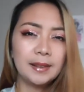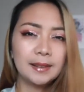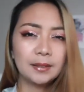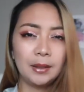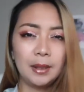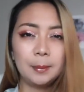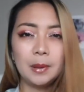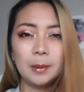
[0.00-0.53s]

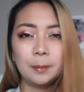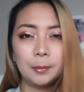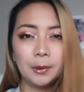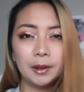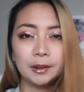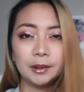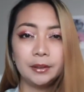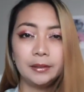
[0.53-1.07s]
escape
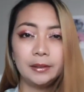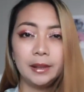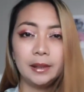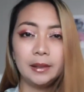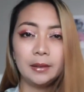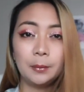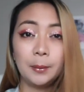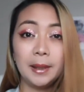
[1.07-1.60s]
depression
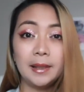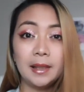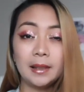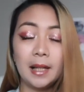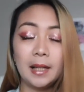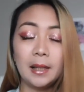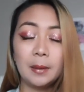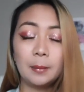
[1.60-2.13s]
in a way that
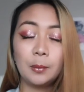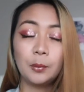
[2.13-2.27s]
I am